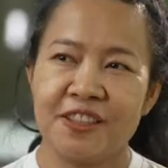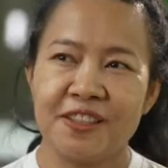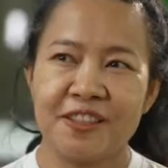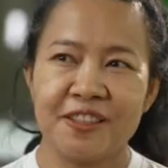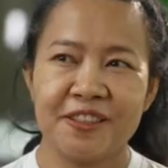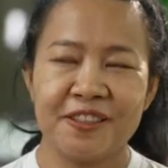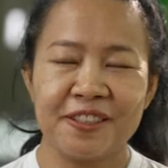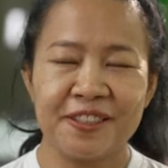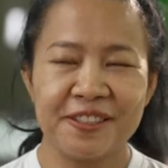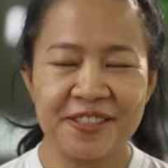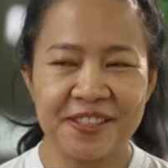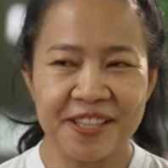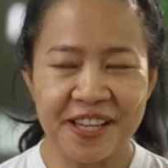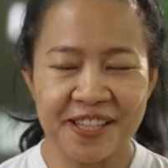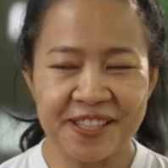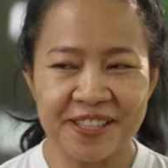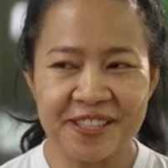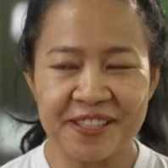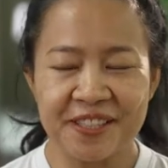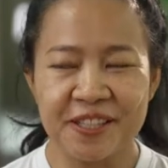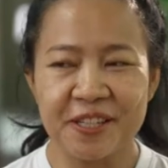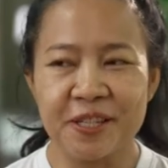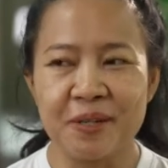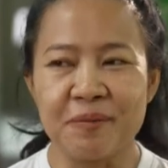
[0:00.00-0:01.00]
The
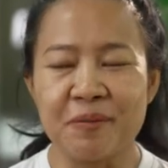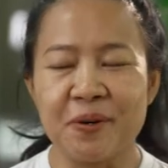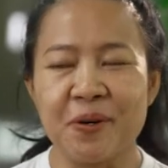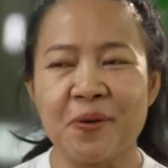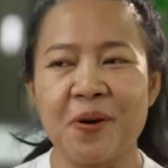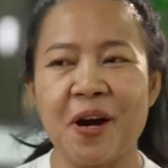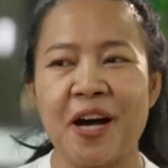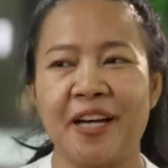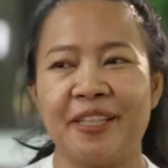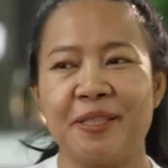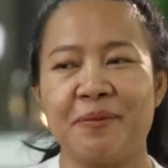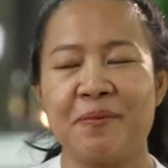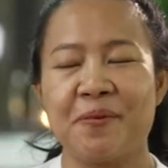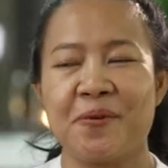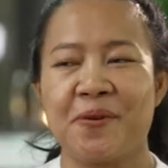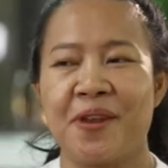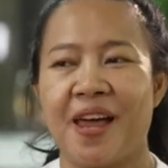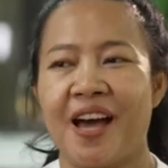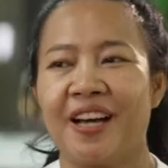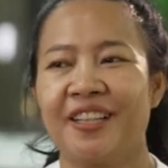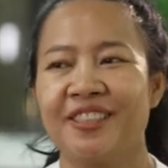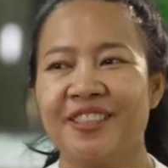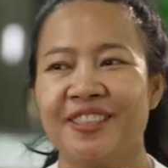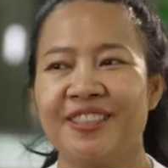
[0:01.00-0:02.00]
sustainable honey
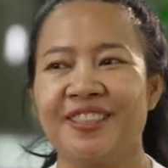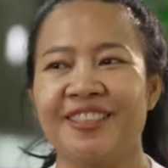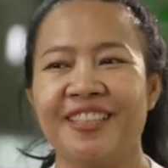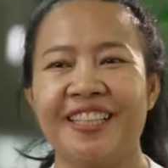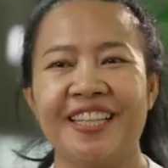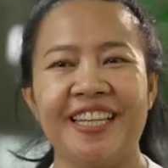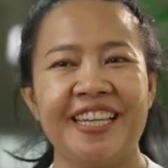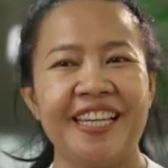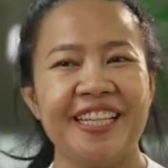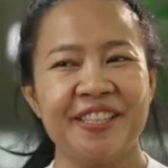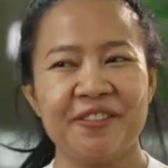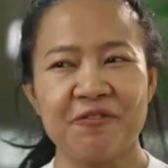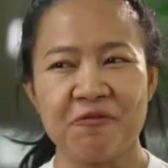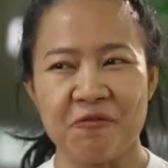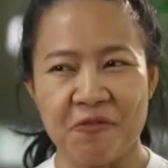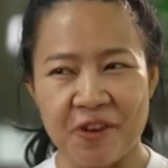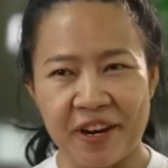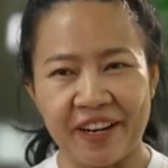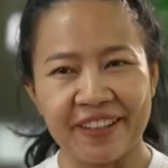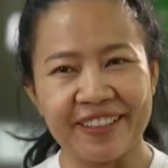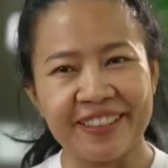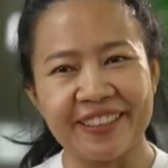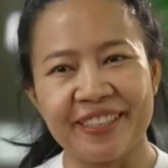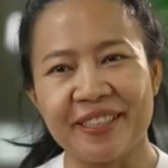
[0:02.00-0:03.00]
production is
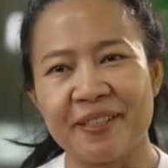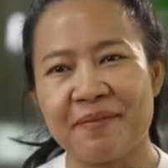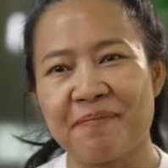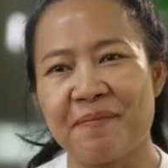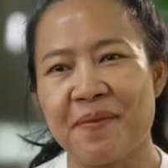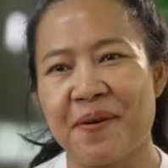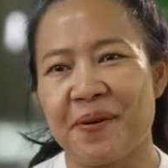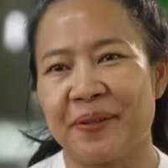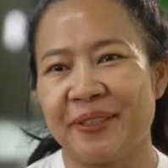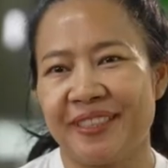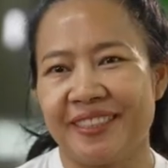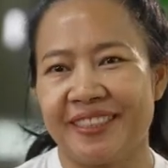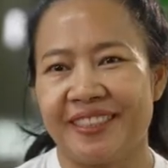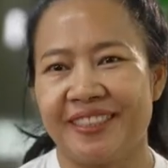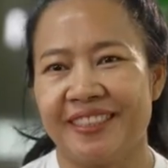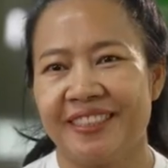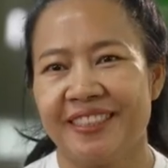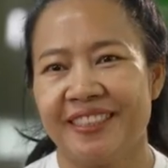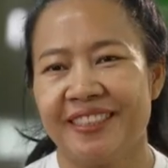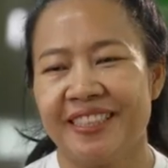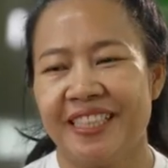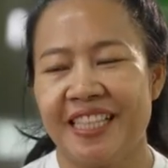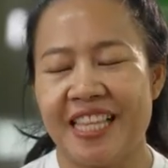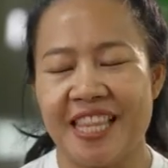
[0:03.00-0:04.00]
very important.
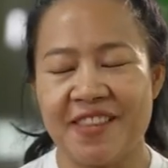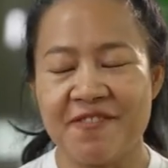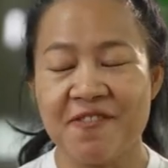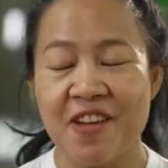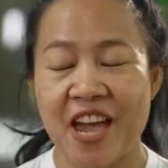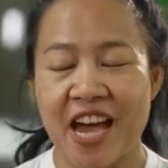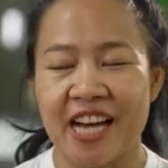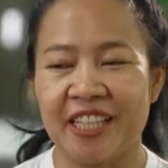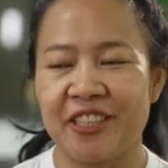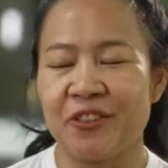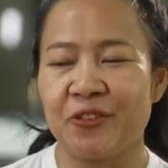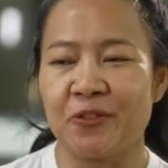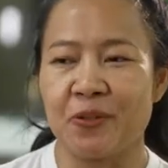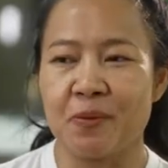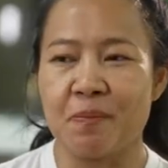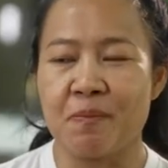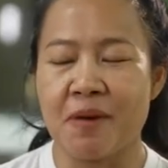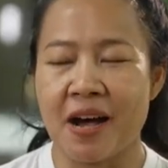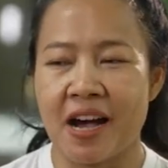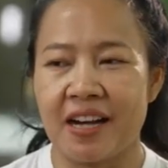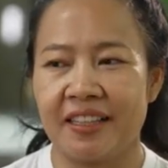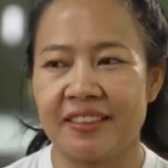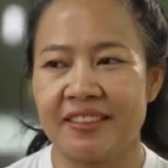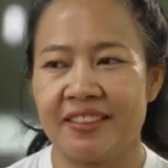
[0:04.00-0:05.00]
We have to
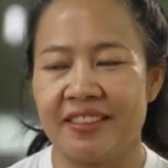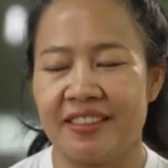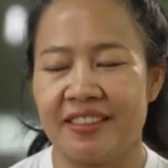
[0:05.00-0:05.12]
remark